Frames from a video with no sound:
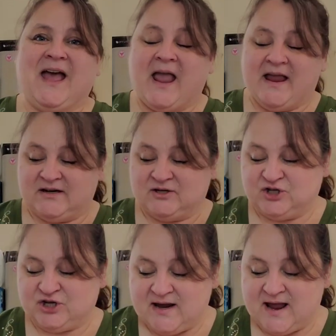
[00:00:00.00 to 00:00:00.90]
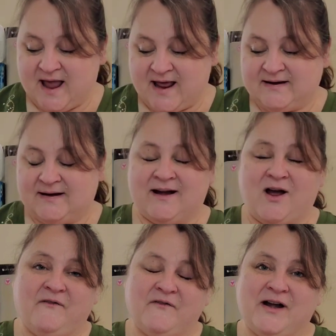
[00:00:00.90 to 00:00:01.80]
and she had it and
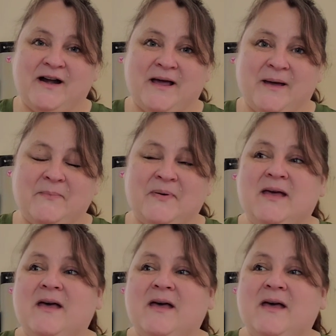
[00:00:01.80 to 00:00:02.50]
offered it up